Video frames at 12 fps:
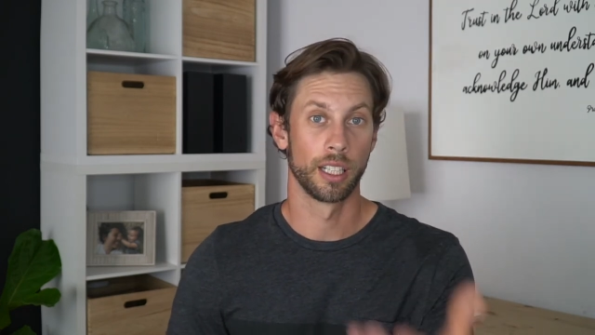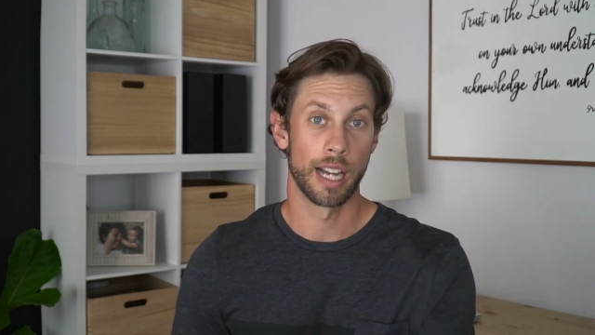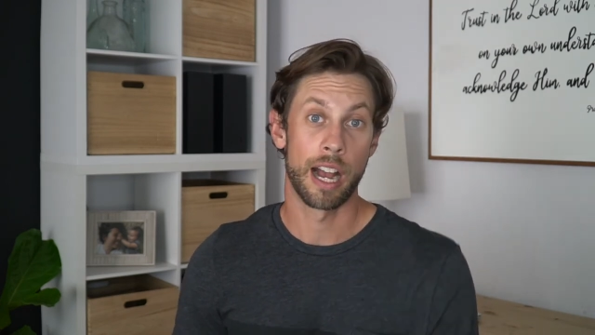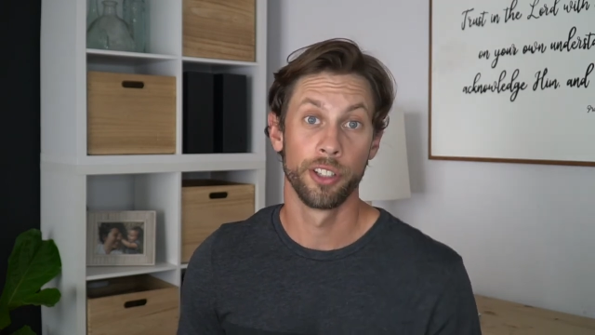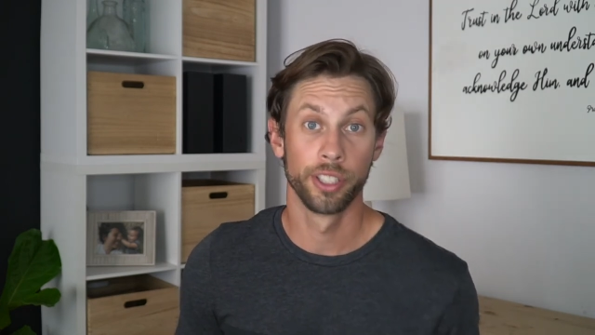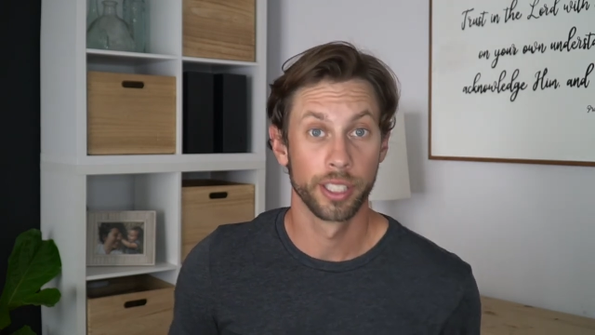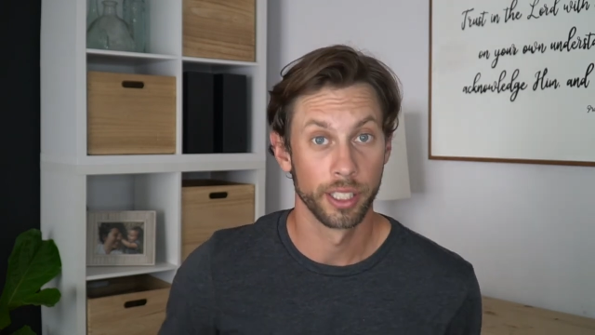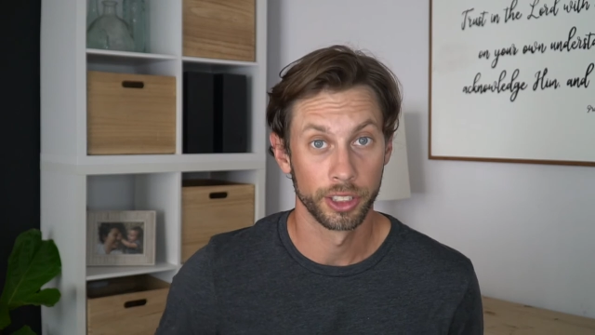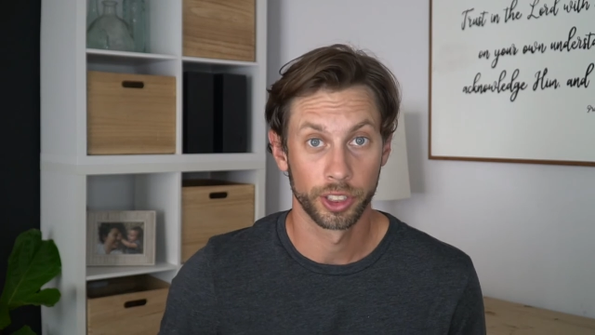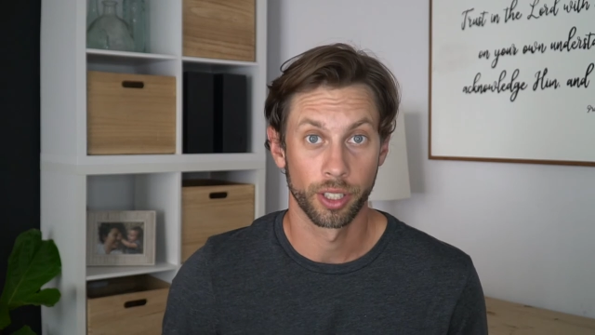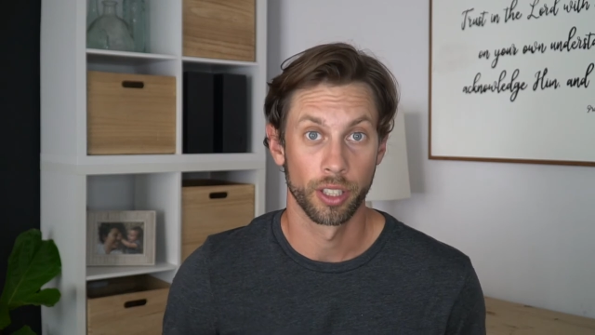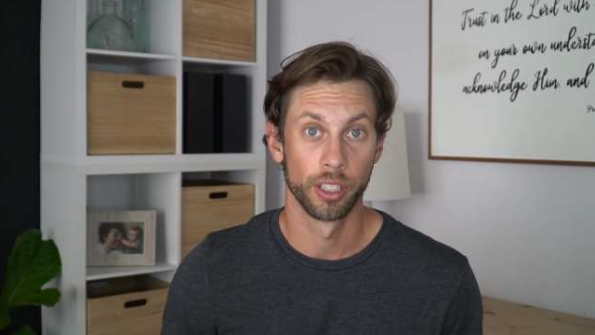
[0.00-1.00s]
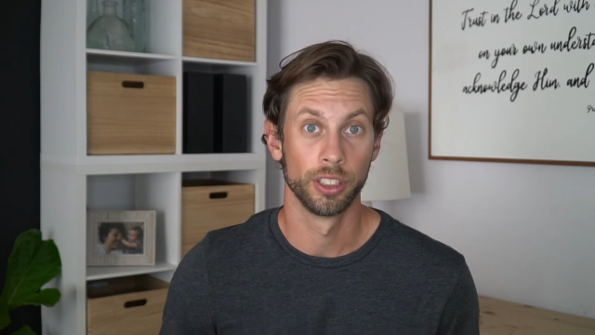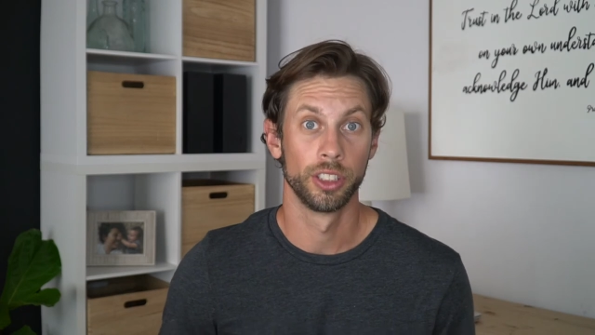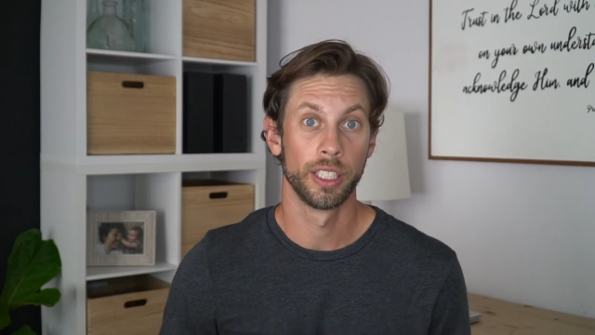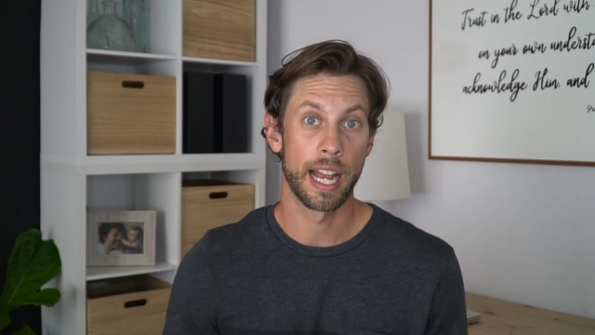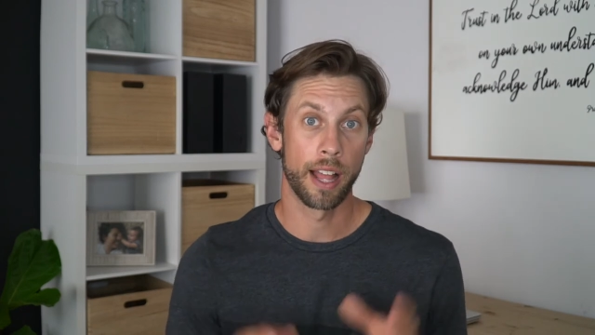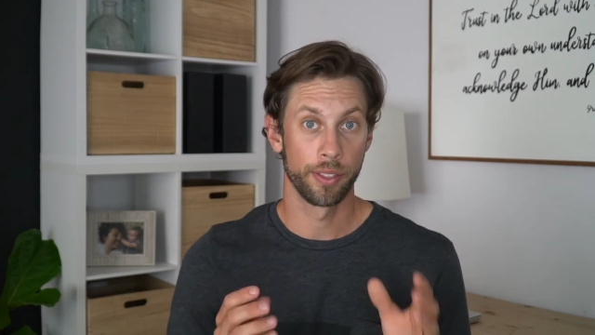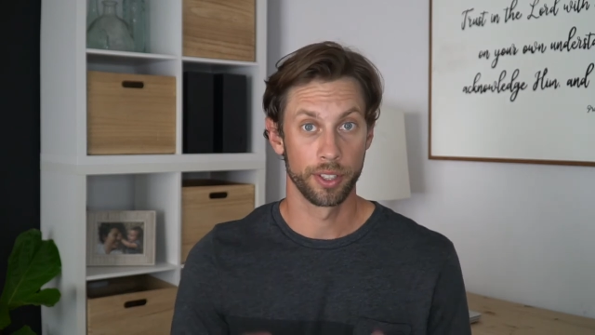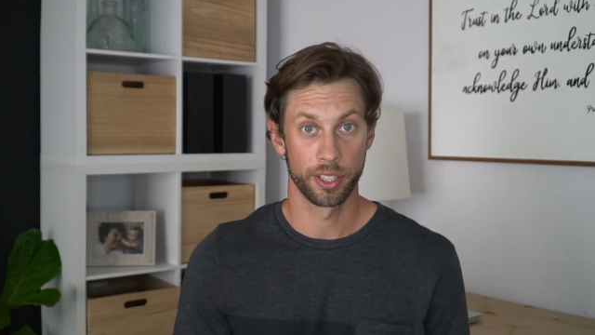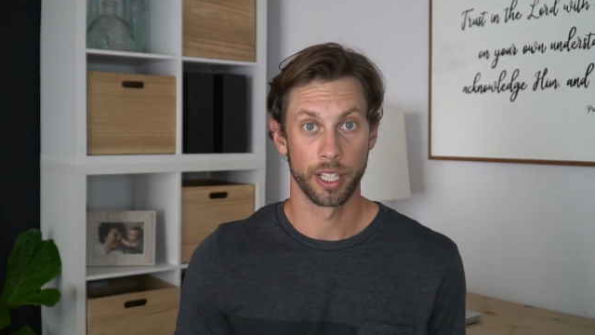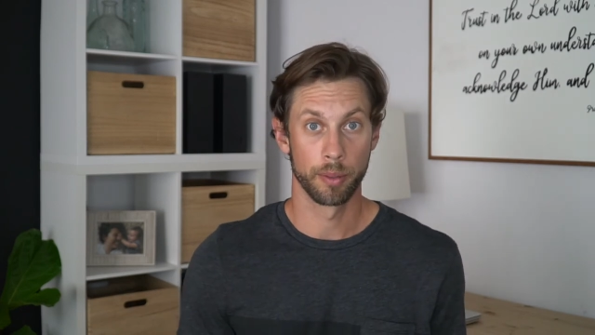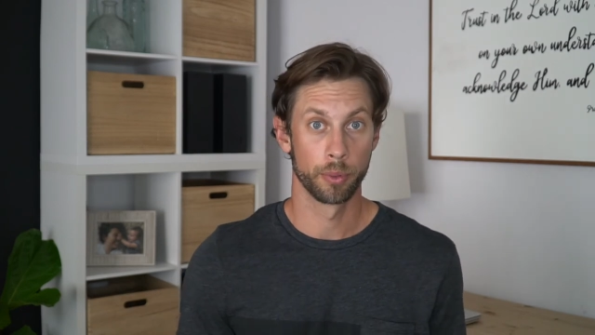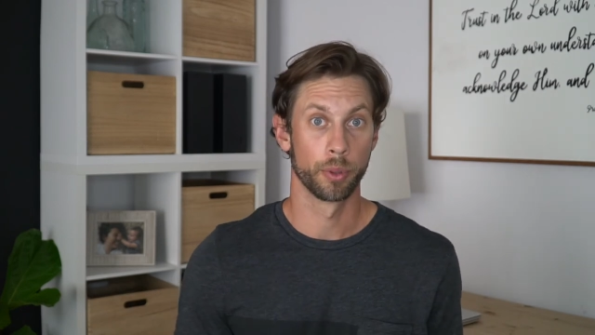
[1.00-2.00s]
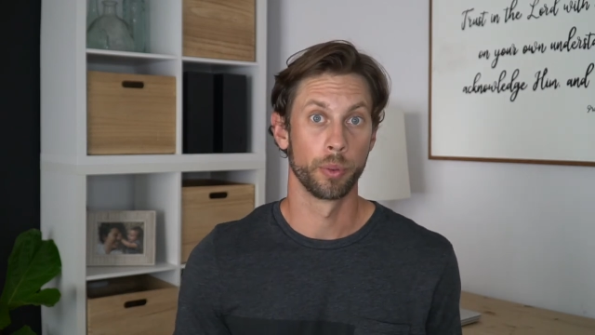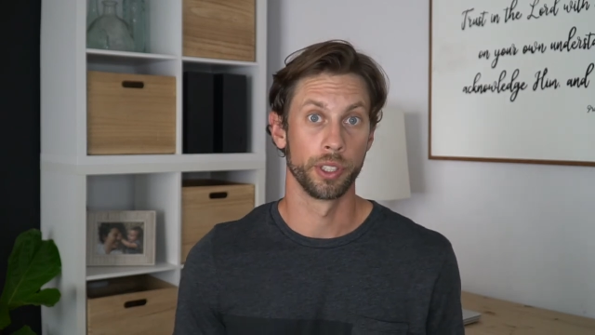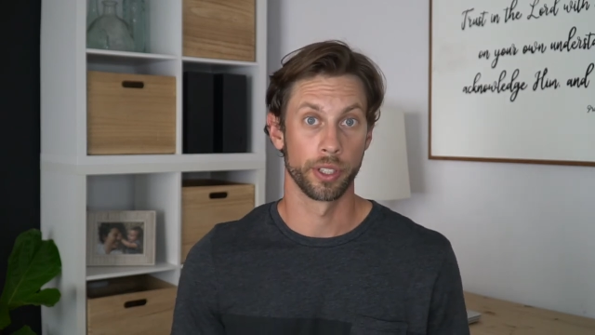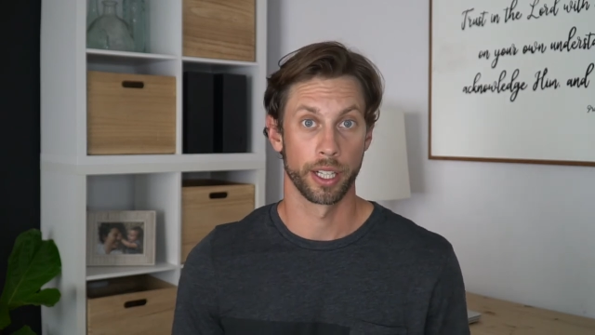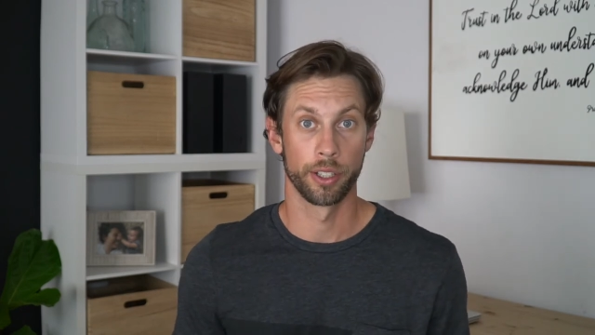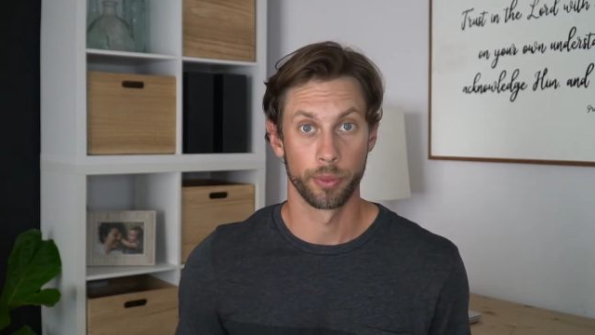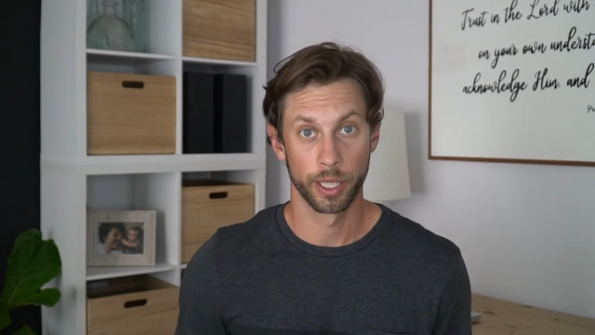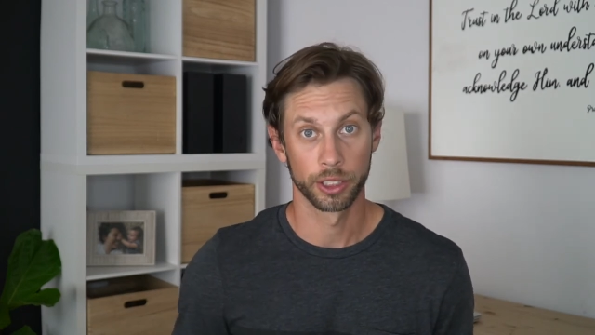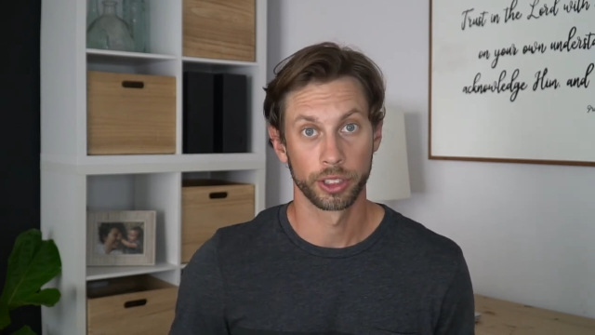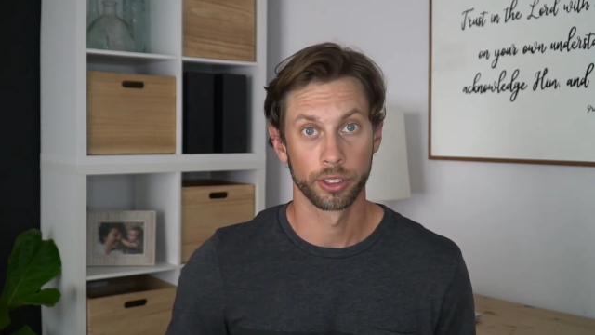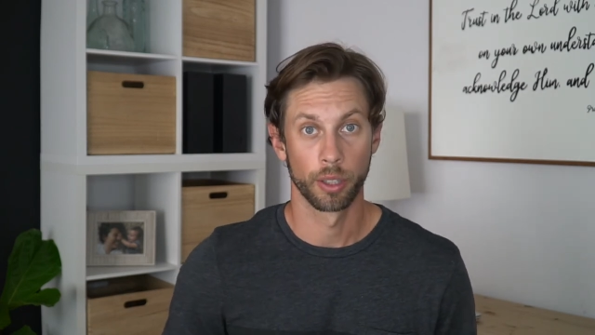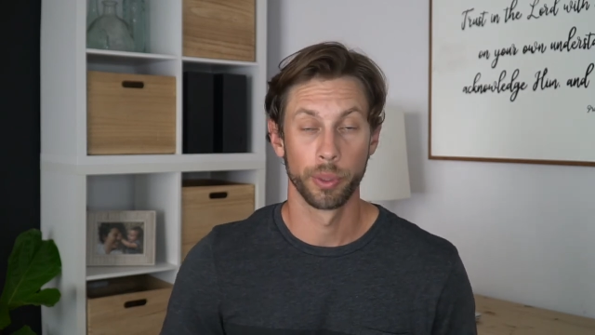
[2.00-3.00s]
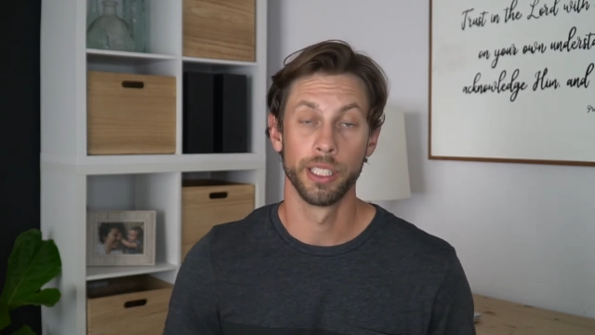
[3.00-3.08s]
how you're going to charge at the table when you're at a restaurant,